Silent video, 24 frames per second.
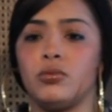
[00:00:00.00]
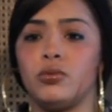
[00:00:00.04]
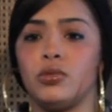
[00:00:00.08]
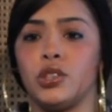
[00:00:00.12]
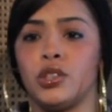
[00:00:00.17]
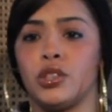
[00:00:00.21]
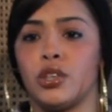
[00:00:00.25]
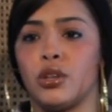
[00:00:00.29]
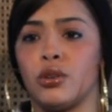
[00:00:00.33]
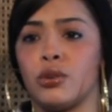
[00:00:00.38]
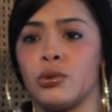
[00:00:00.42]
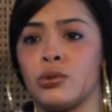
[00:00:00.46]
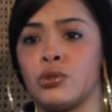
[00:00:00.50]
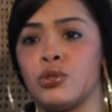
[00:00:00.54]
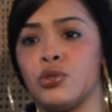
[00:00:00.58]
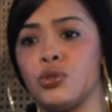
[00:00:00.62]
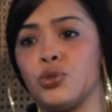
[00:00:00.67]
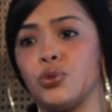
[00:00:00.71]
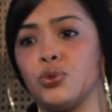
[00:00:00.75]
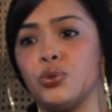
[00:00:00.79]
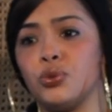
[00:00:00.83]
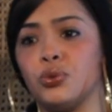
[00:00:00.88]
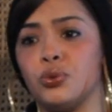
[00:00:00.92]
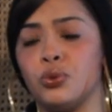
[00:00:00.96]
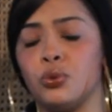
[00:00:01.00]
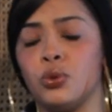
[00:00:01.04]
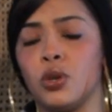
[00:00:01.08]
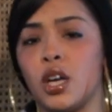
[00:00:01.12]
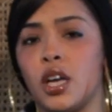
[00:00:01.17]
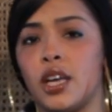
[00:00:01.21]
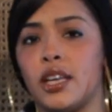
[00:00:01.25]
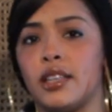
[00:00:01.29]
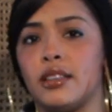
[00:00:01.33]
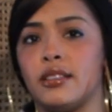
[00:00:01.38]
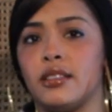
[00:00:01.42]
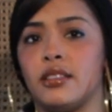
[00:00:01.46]
do
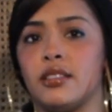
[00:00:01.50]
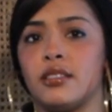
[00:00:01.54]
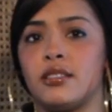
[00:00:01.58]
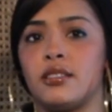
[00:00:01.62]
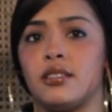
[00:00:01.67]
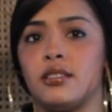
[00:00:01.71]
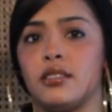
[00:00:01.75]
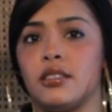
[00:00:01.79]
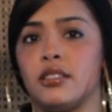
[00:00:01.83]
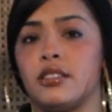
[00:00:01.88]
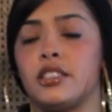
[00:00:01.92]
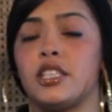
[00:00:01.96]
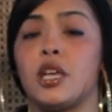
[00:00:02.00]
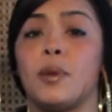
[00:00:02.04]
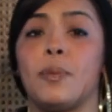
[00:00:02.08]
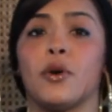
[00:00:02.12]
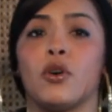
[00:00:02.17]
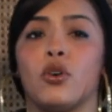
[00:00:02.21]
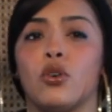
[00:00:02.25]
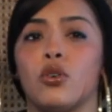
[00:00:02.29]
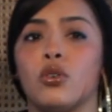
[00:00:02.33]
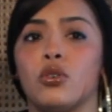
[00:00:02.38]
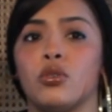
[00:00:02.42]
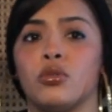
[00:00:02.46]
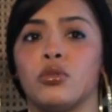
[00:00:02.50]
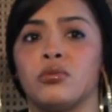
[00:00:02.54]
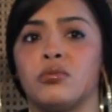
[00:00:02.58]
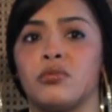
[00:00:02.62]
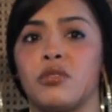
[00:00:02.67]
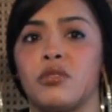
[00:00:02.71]
the typical